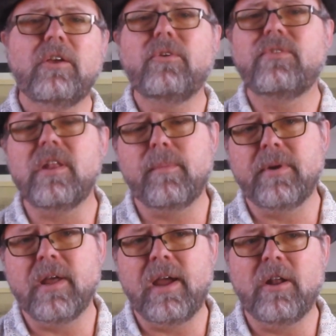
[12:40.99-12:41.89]
used the number
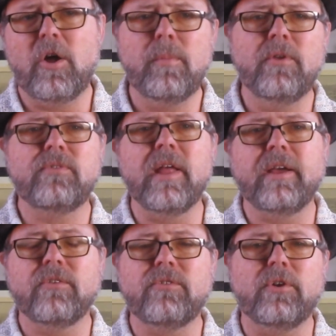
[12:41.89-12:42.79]
9 almost
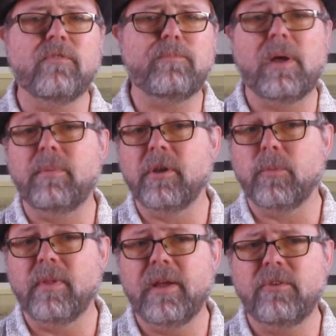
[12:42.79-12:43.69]
like a sort of public
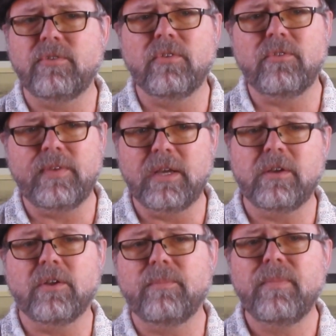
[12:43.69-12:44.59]
relations
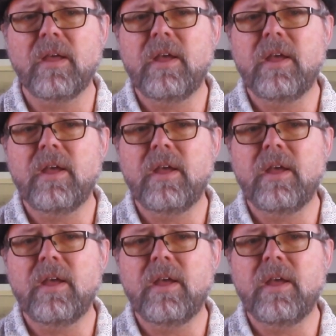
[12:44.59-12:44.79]
vehicle.